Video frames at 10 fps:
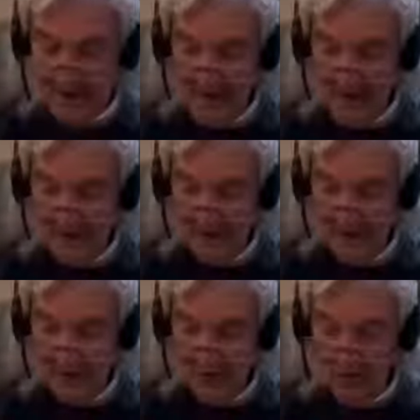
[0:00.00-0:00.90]
I hate it when
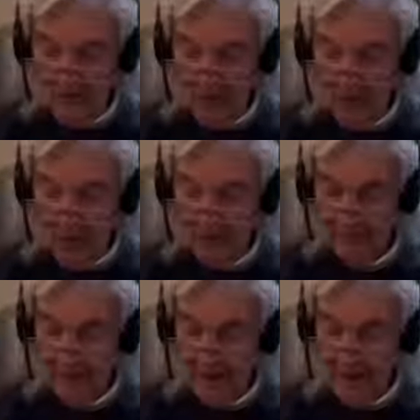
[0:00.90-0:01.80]
they call for
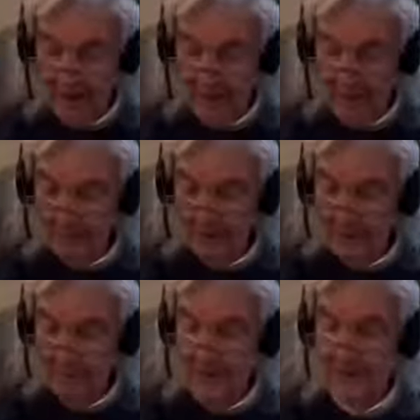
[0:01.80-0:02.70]
water and want me
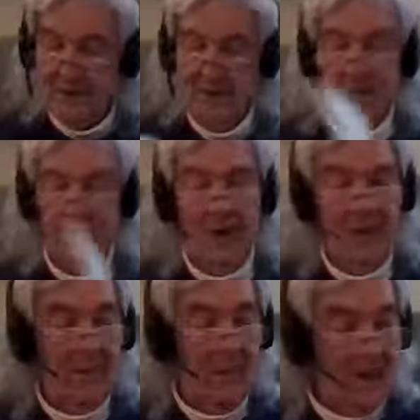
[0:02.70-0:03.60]
to read to them
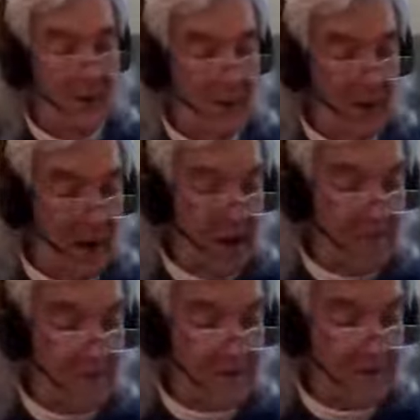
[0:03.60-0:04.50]
when
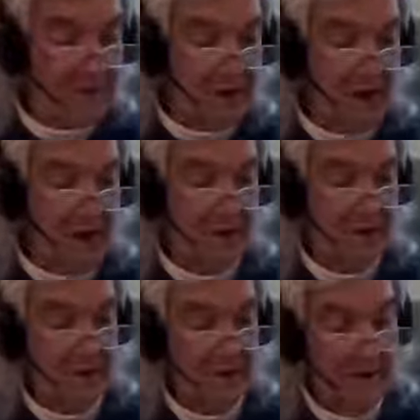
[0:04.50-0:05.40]
I'm so tired.
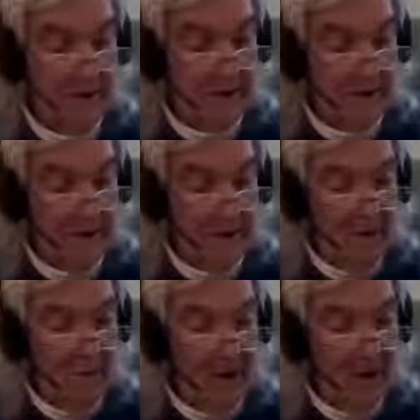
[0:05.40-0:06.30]

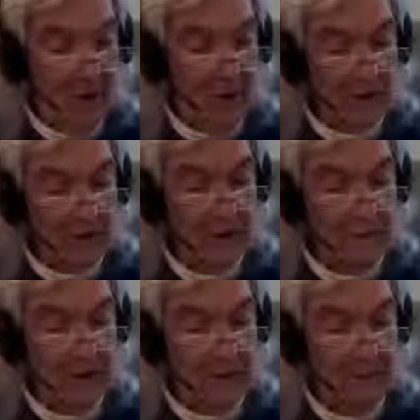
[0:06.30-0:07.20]
But I ought to
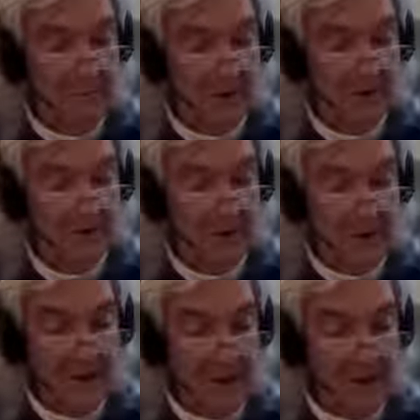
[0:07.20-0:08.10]
be a good mother
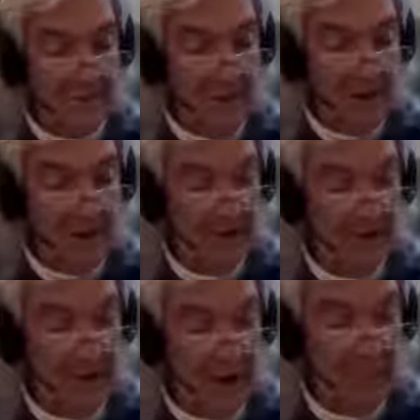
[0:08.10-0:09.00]
and spend a little
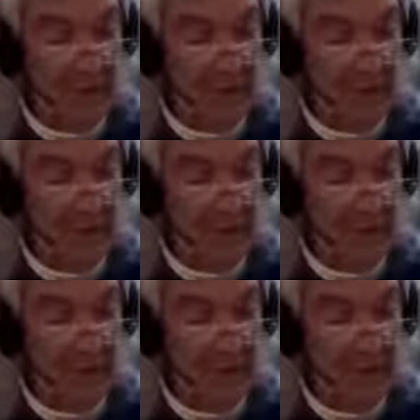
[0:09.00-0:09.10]
time